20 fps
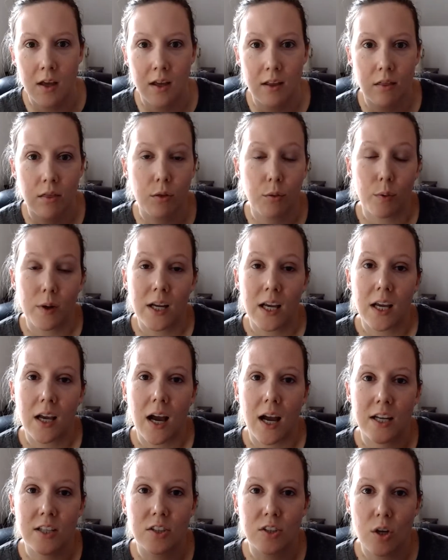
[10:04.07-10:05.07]
3,
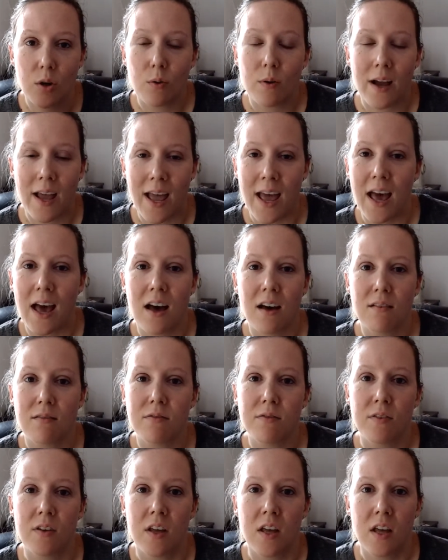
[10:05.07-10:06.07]
I don't
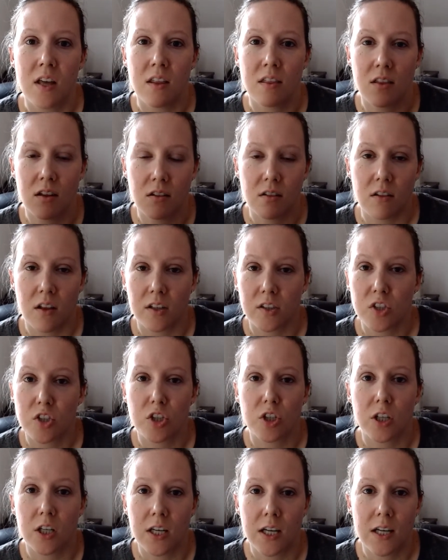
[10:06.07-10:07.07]
have the
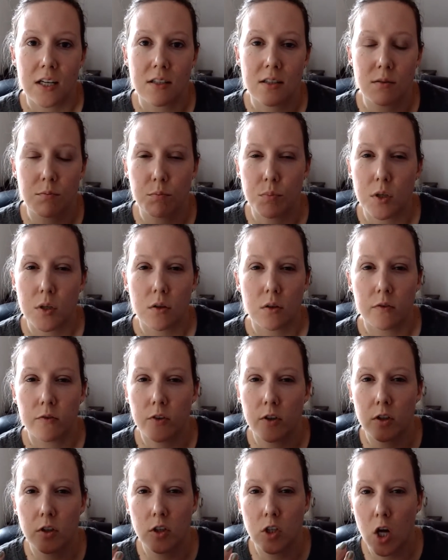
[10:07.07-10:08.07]
luxurious,
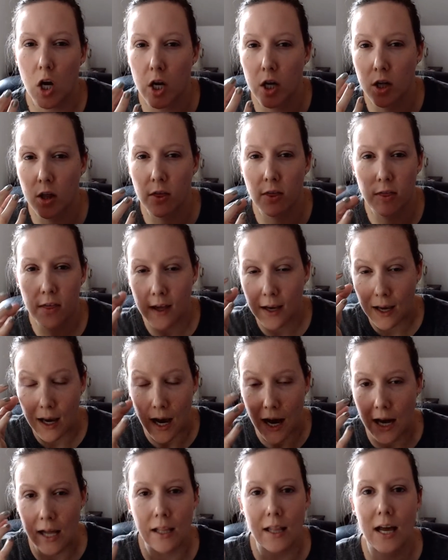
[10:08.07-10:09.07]
beautiful, long, thick
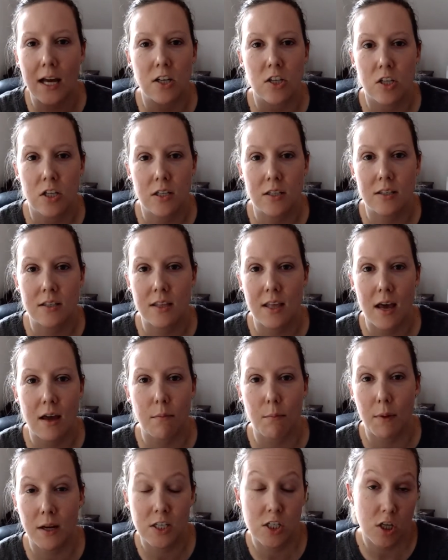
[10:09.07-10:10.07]
eyelashes that
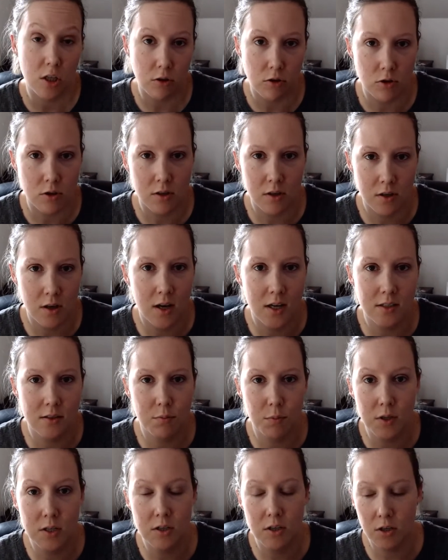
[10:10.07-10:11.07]
my children and
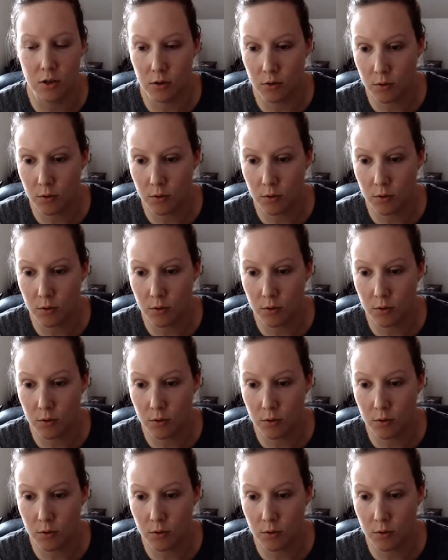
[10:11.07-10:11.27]
husband do,